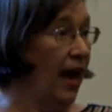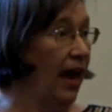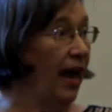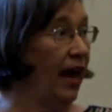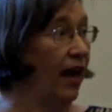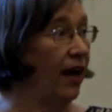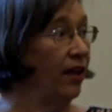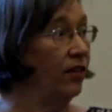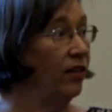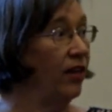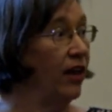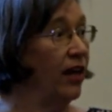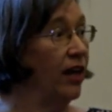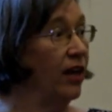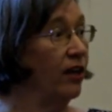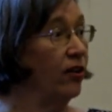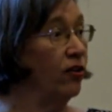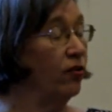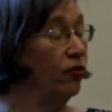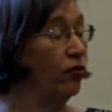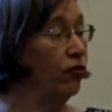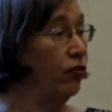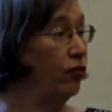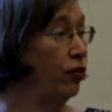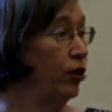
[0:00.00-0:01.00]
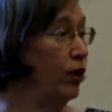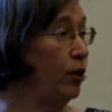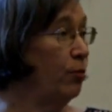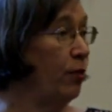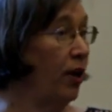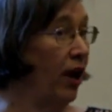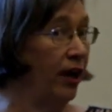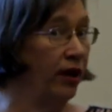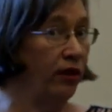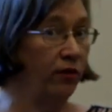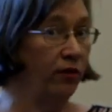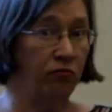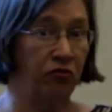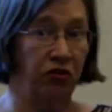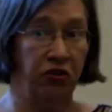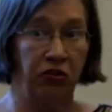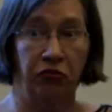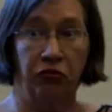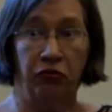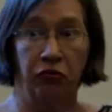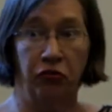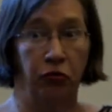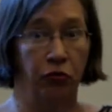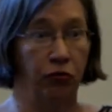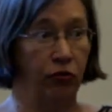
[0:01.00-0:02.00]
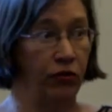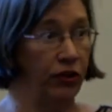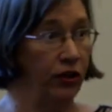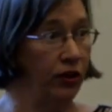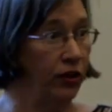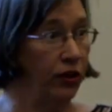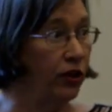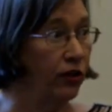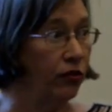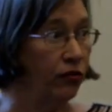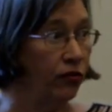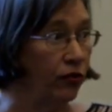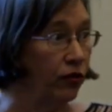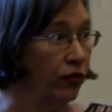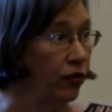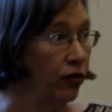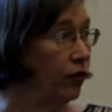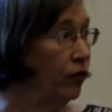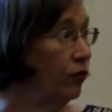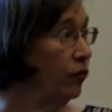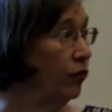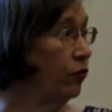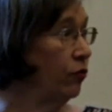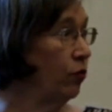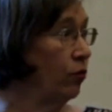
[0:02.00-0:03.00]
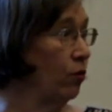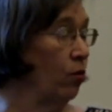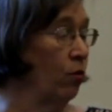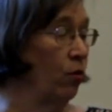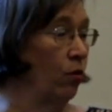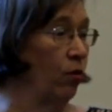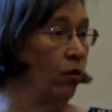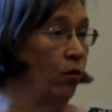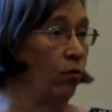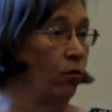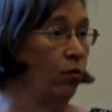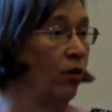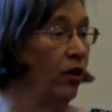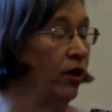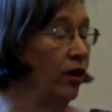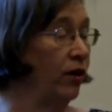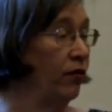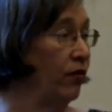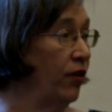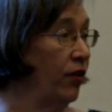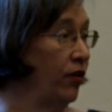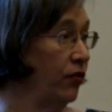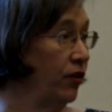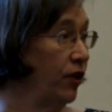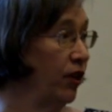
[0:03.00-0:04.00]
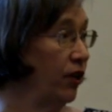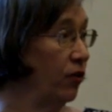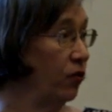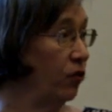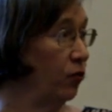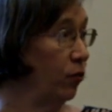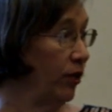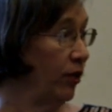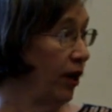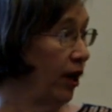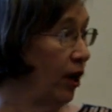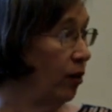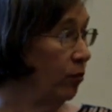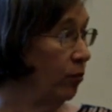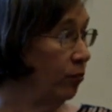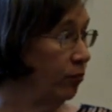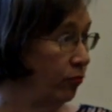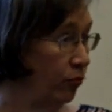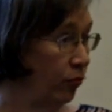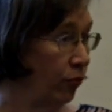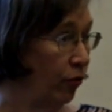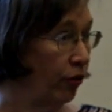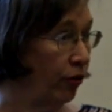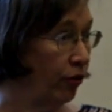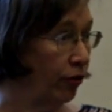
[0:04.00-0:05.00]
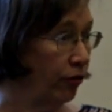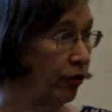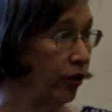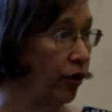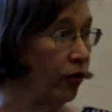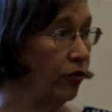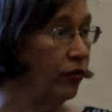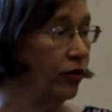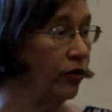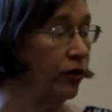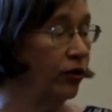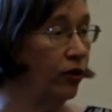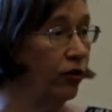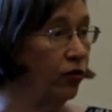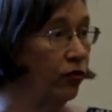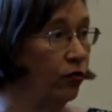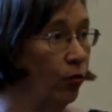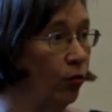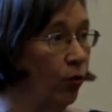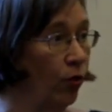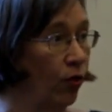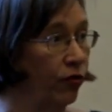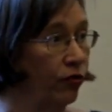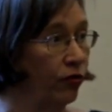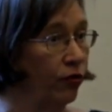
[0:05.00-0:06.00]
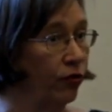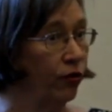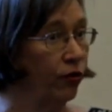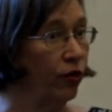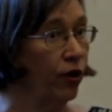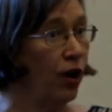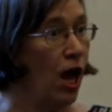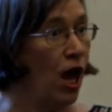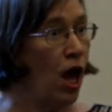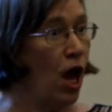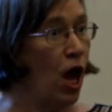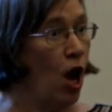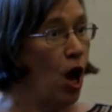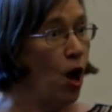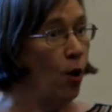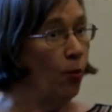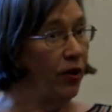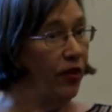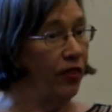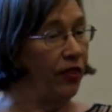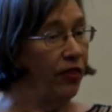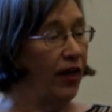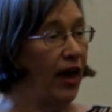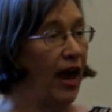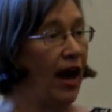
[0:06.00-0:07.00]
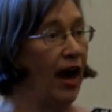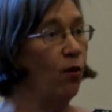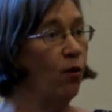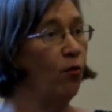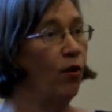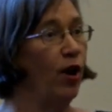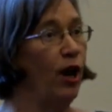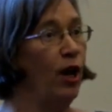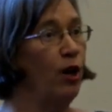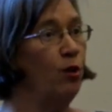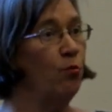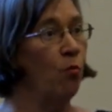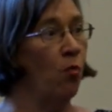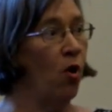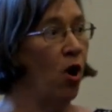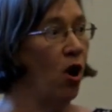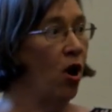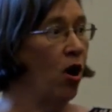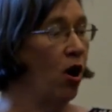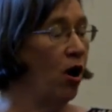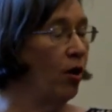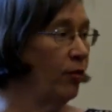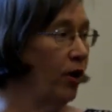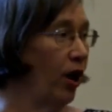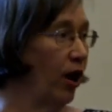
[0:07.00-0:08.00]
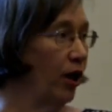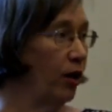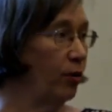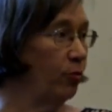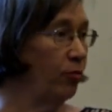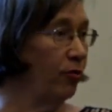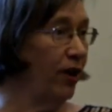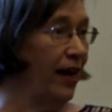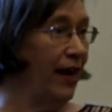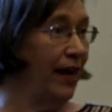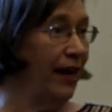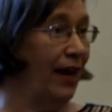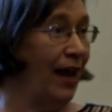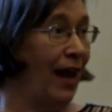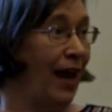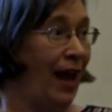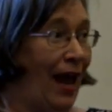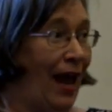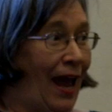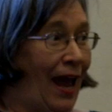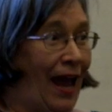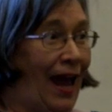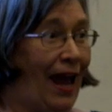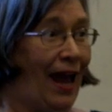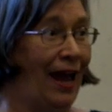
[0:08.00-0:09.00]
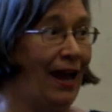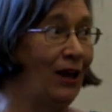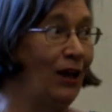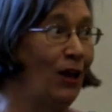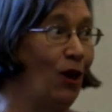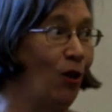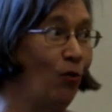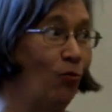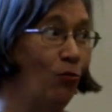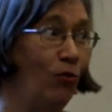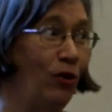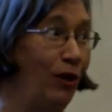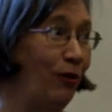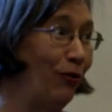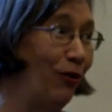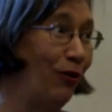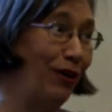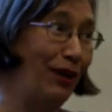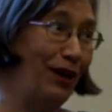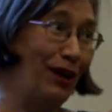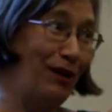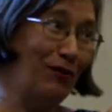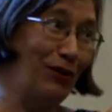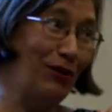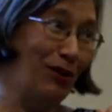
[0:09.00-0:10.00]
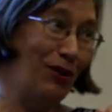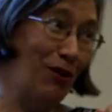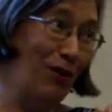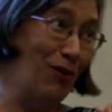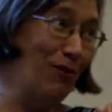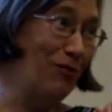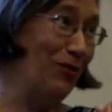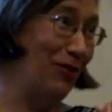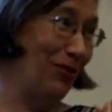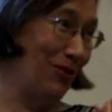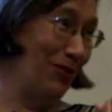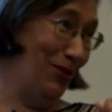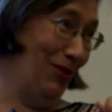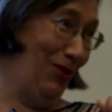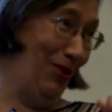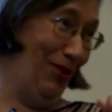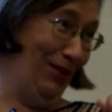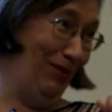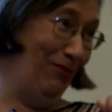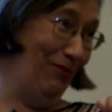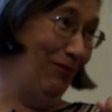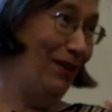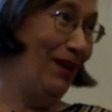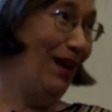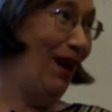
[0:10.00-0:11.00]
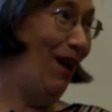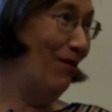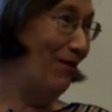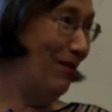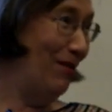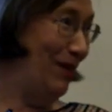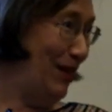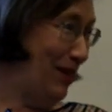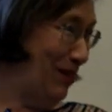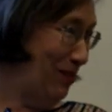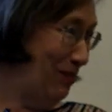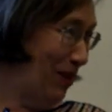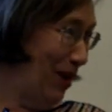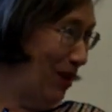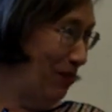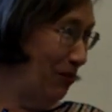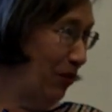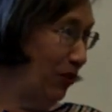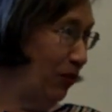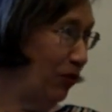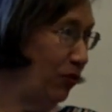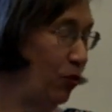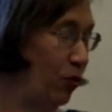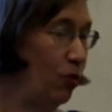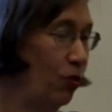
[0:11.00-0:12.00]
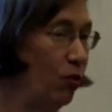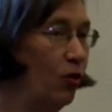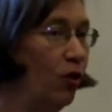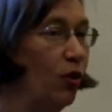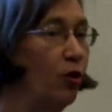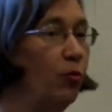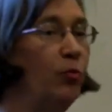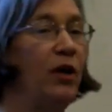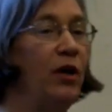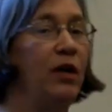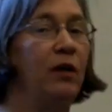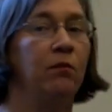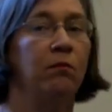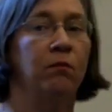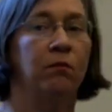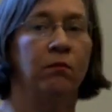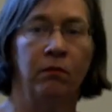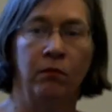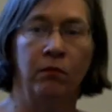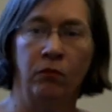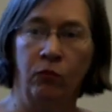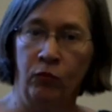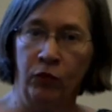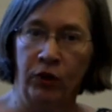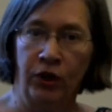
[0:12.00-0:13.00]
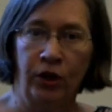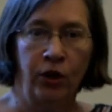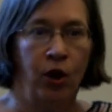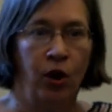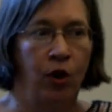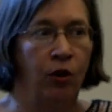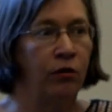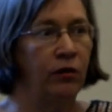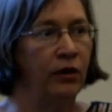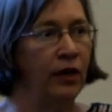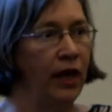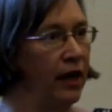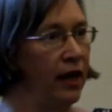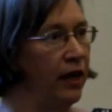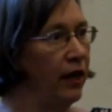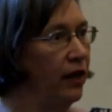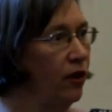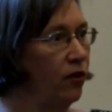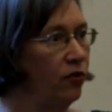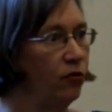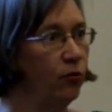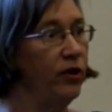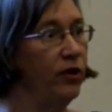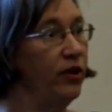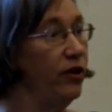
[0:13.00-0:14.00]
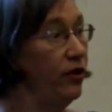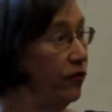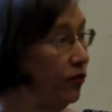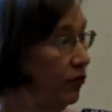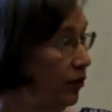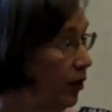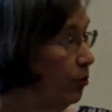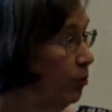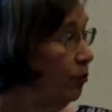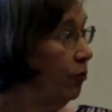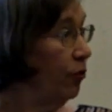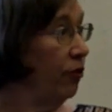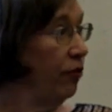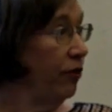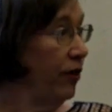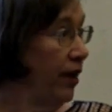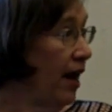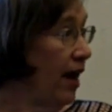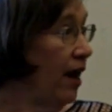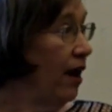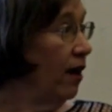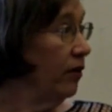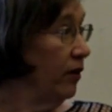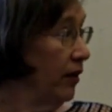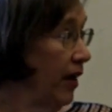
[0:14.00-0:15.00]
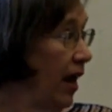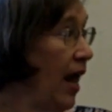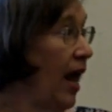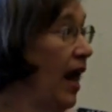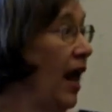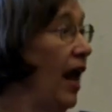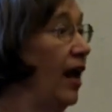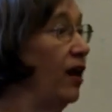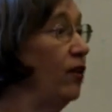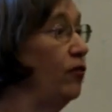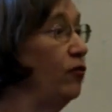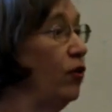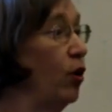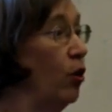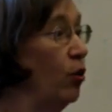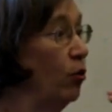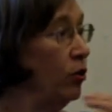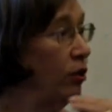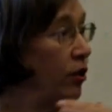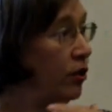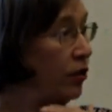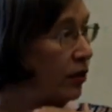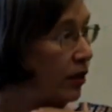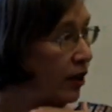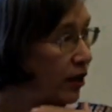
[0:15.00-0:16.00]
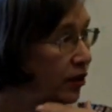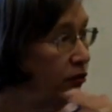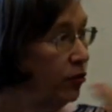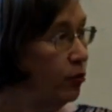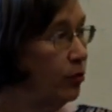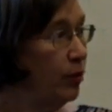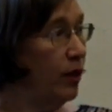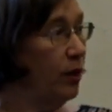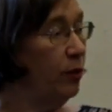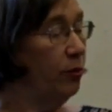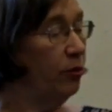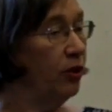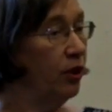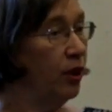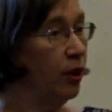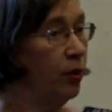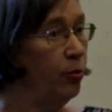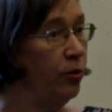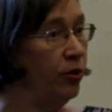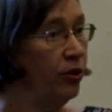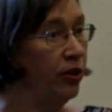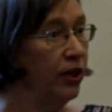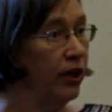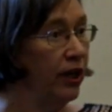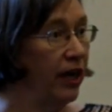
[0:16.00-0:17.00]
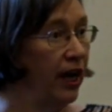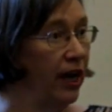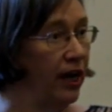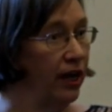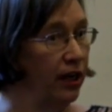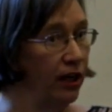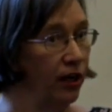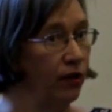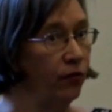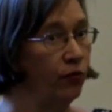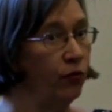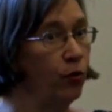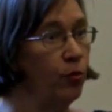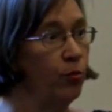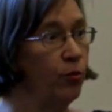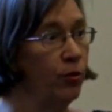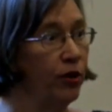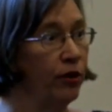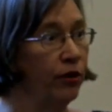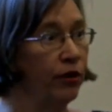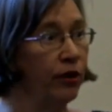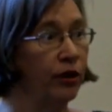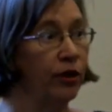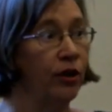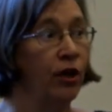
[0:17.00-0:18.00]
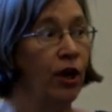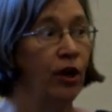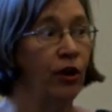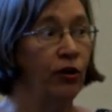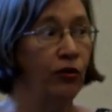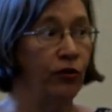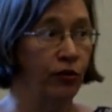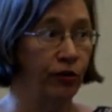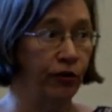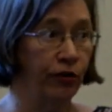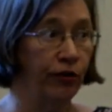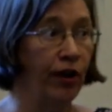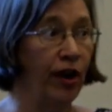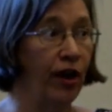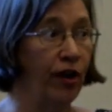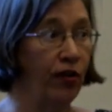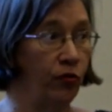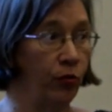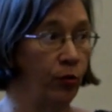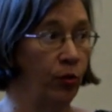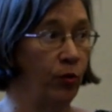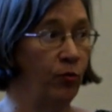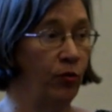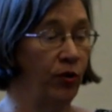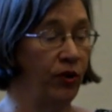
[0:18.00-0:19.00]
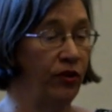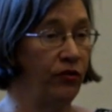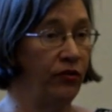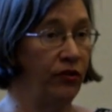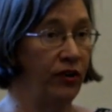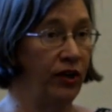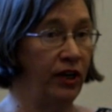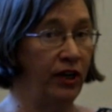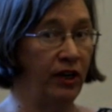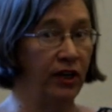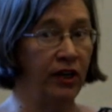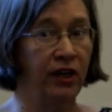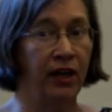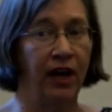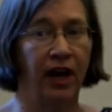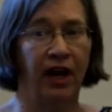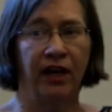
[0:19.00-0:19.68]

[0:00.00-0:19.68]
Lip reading: And then she might just do the dishes, or one of us kids would help her load the dishwasher. But that way, mom got a break. And we weren't even homeschooled. We all went to public school. But you know, ladies, we just get burnt out. And so you need to be able to communicate, if you're married, to your husband what's needed.